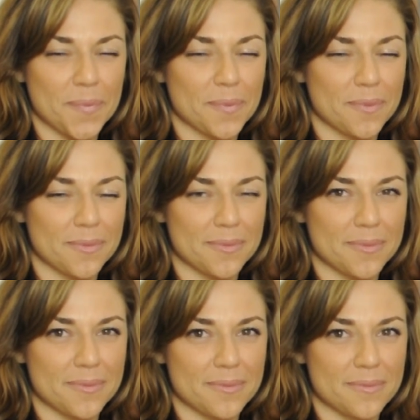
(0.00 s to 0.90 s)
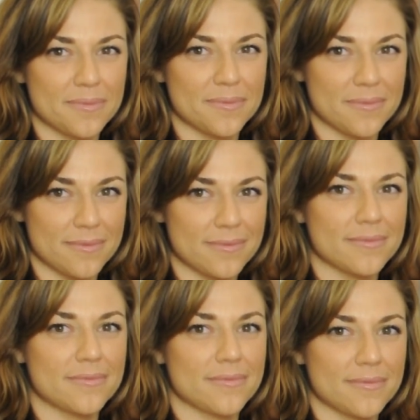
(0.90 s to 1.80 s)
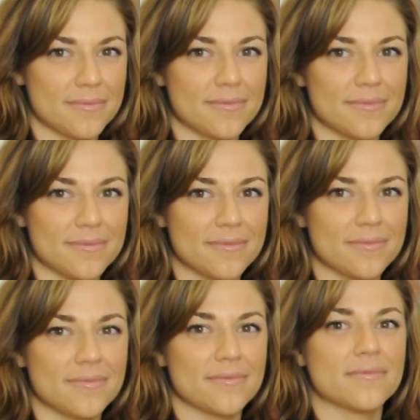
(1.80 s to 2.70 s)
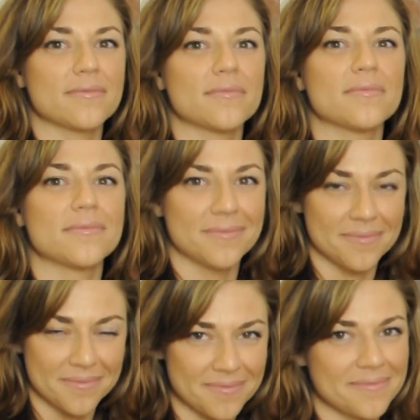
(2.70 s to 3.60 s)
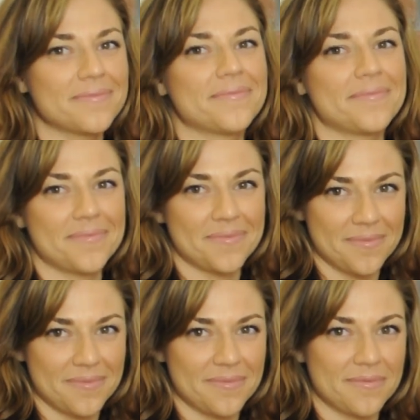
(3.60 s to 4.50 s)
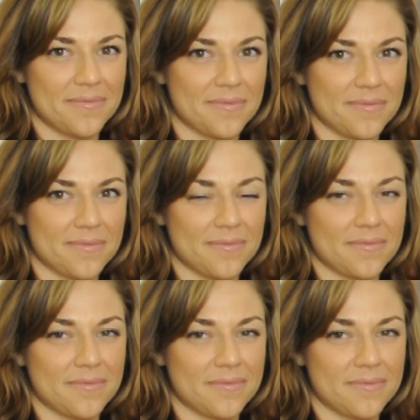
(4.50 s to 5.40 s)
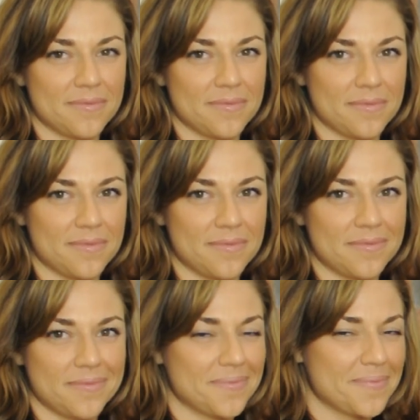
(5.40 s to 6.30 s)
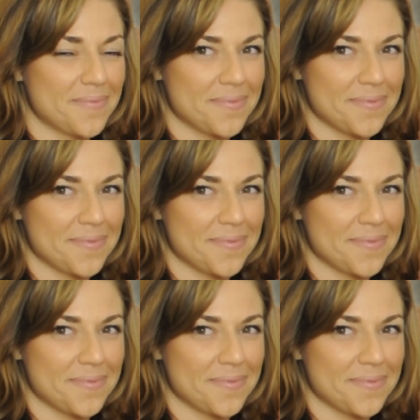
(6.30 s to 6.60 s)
This person isn't speaking.